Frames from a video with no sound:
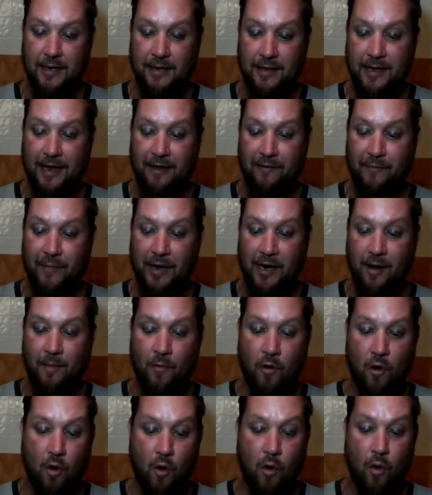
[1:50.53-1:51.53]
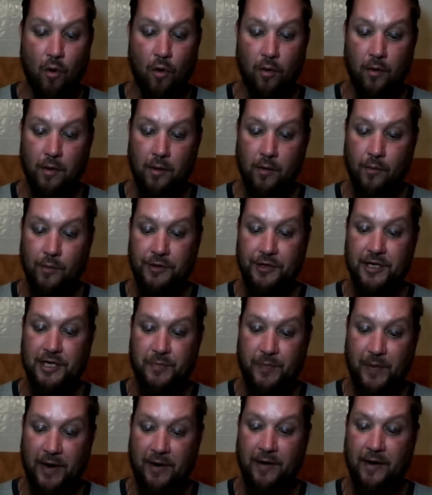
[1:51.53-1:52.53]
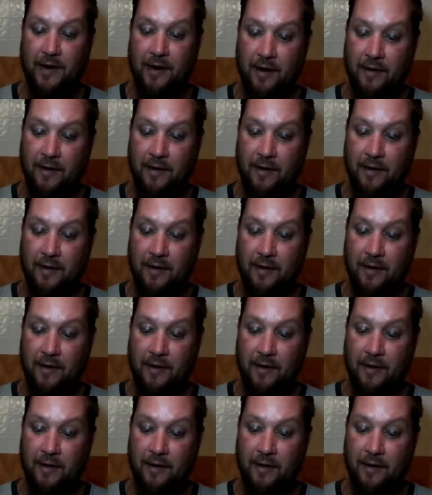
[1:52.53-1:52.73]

they have become whole with the spirit